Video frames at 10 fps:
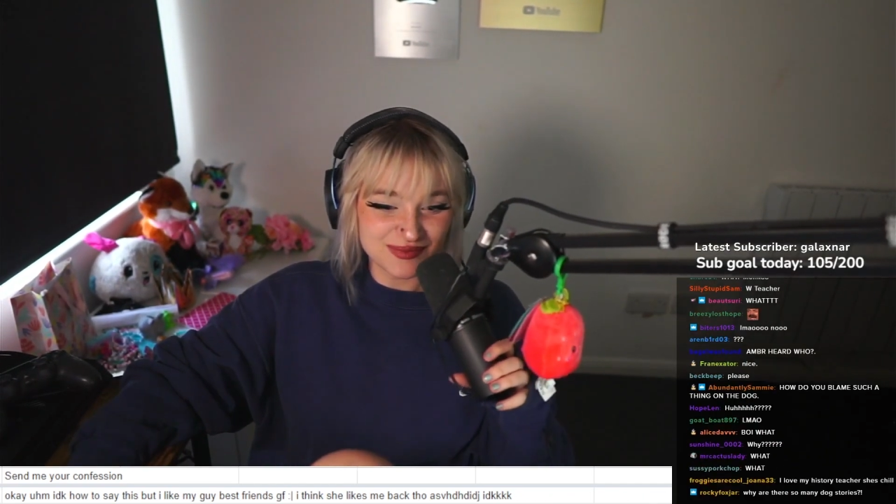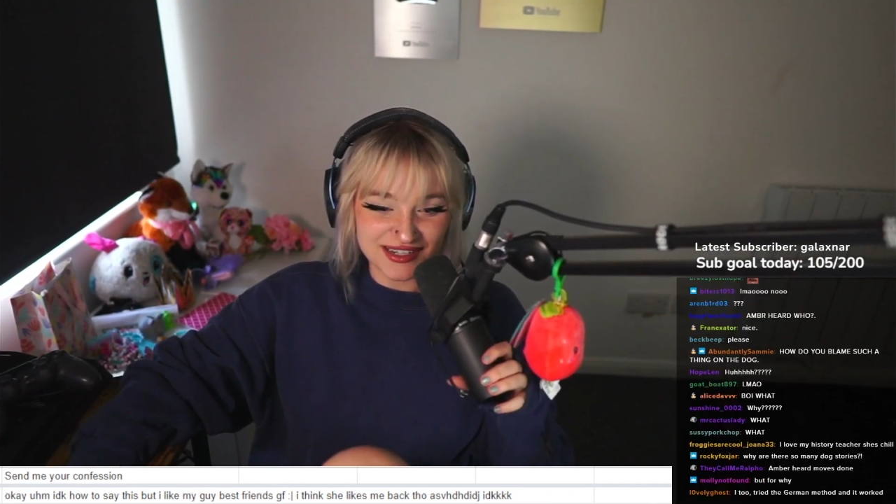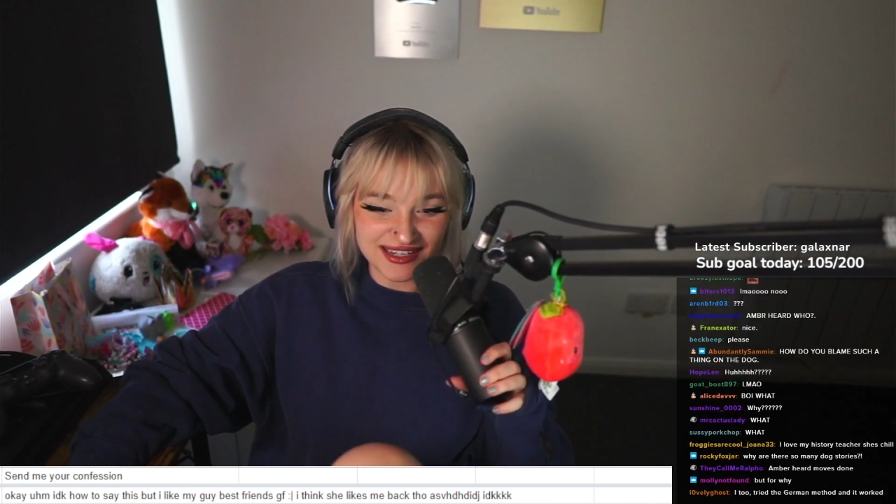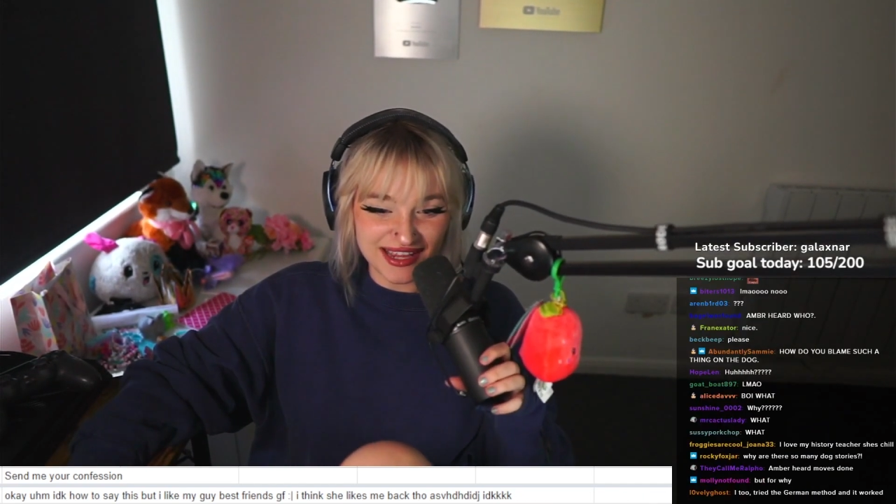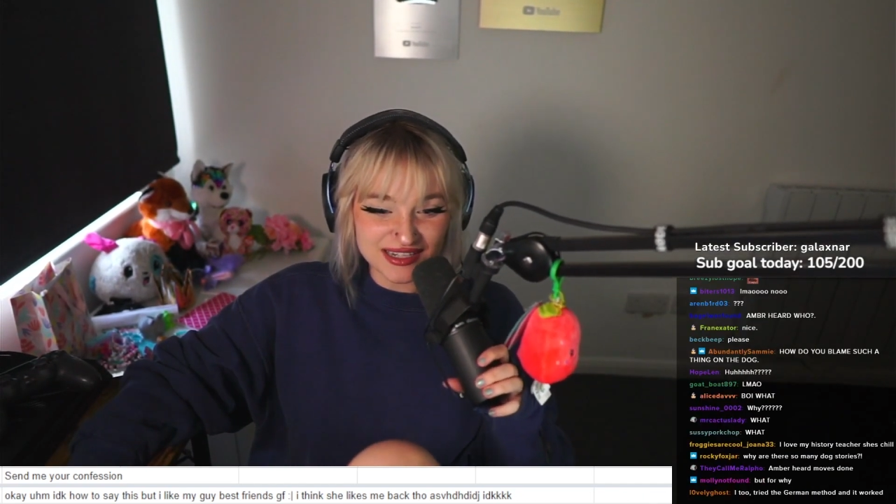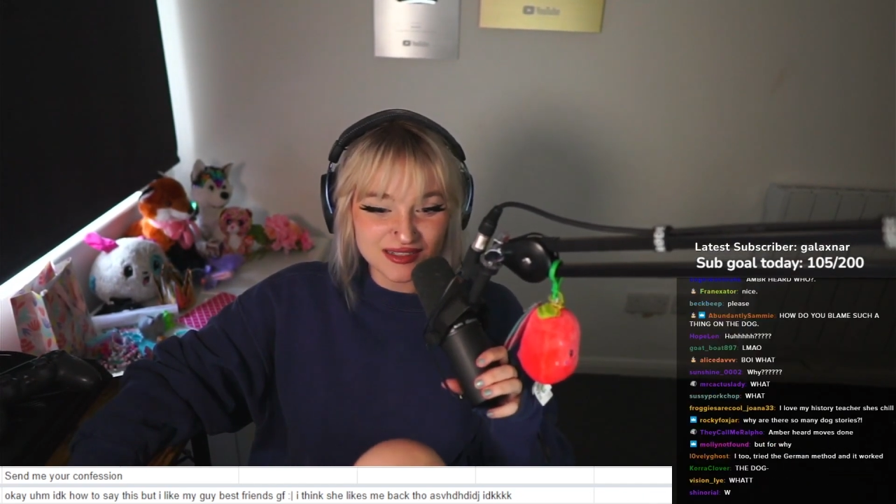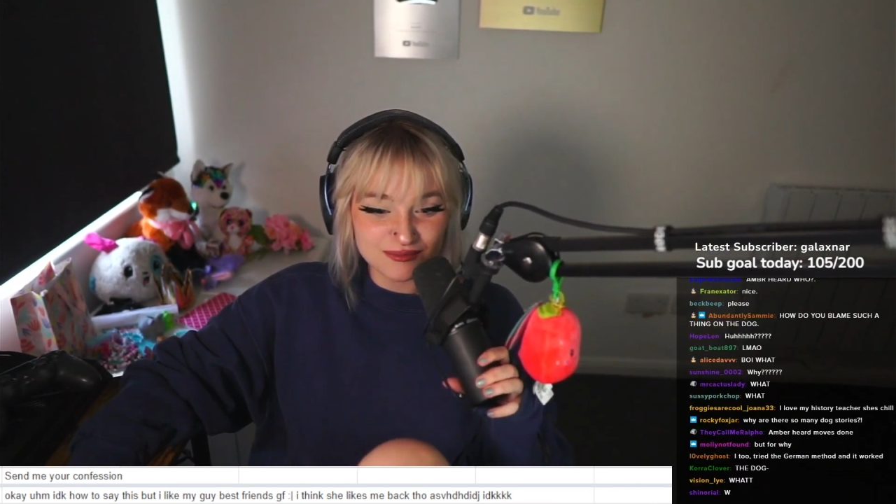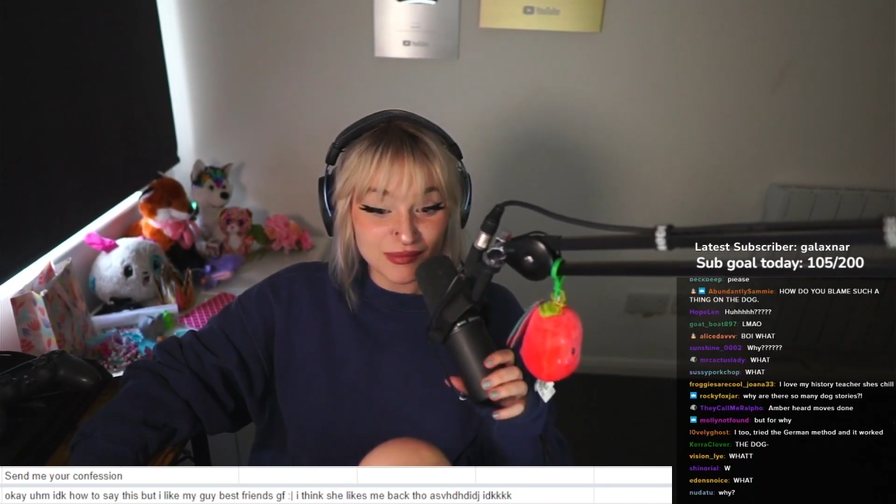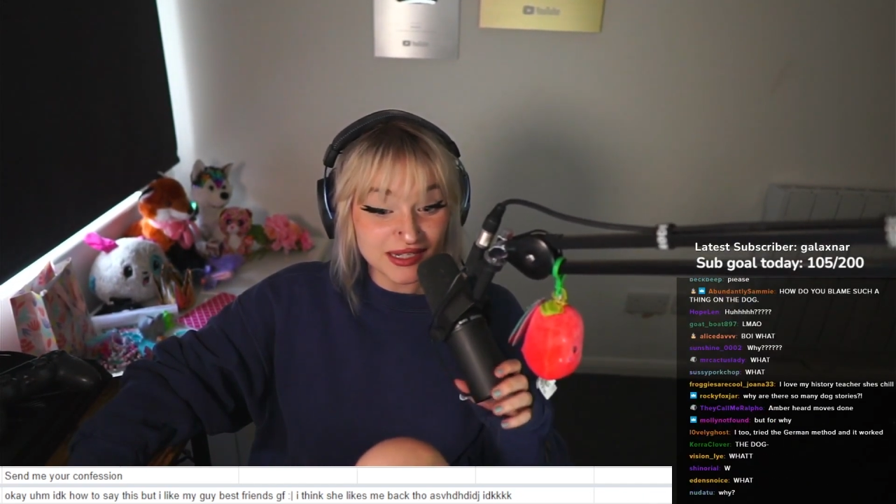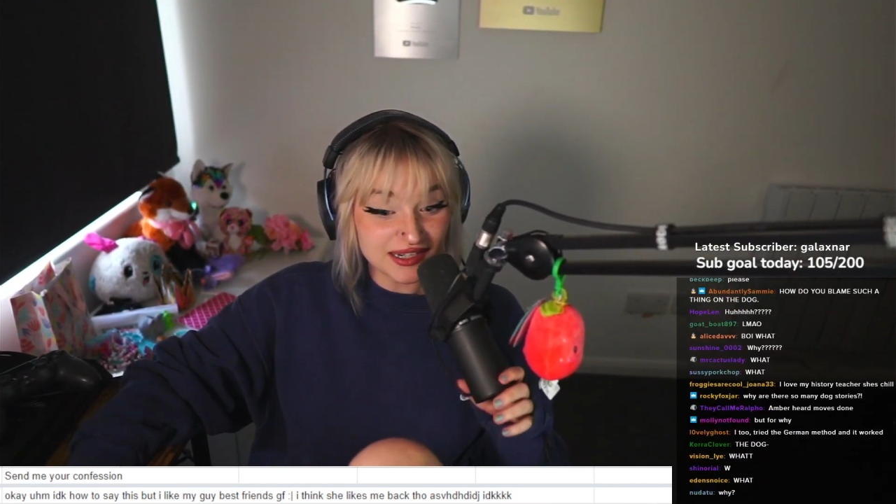but I like
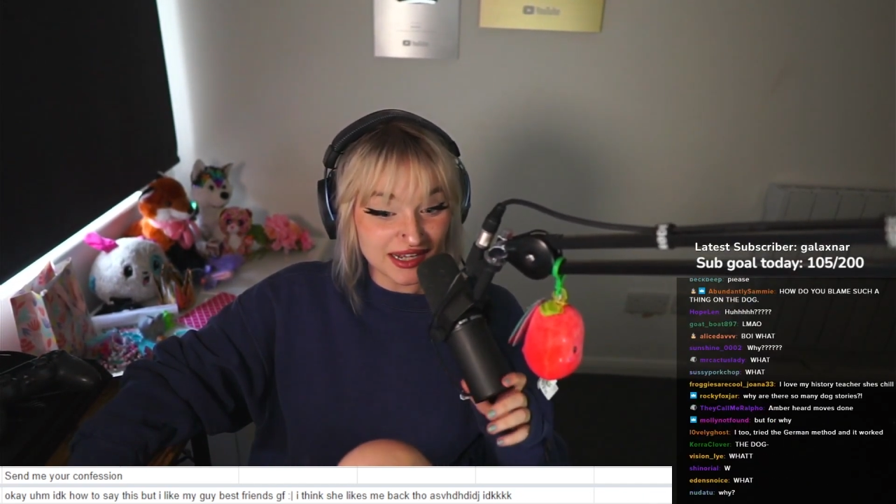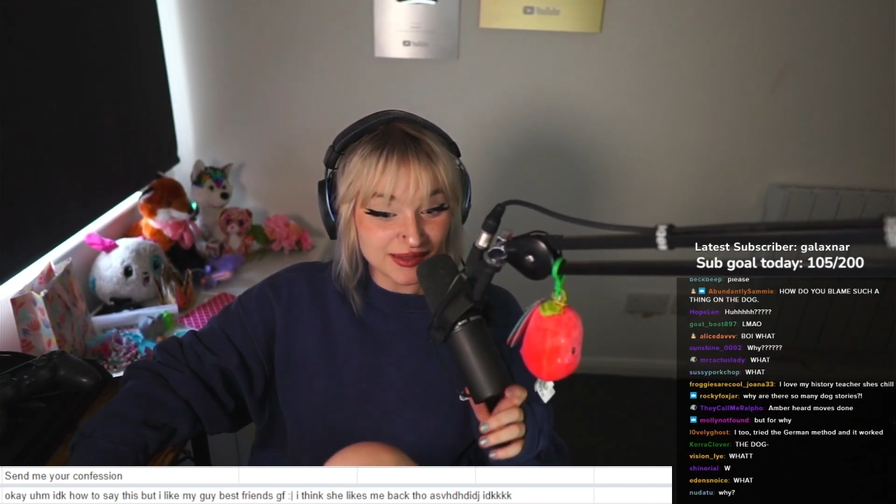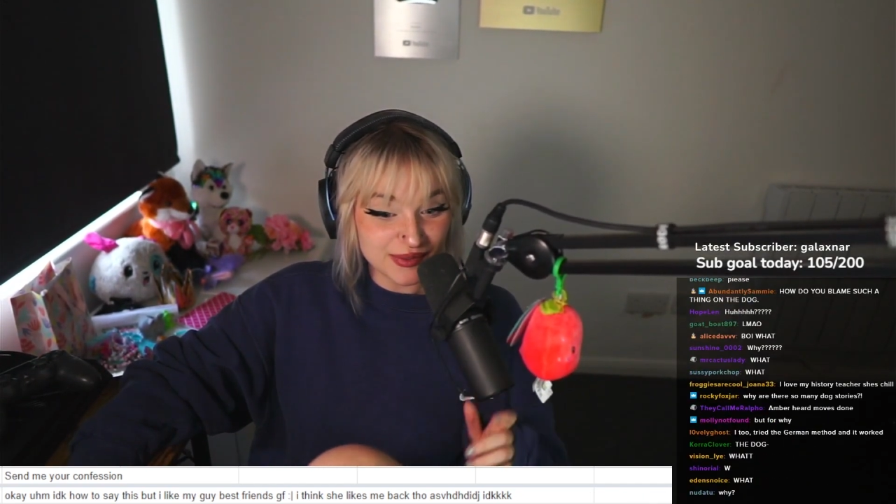my guy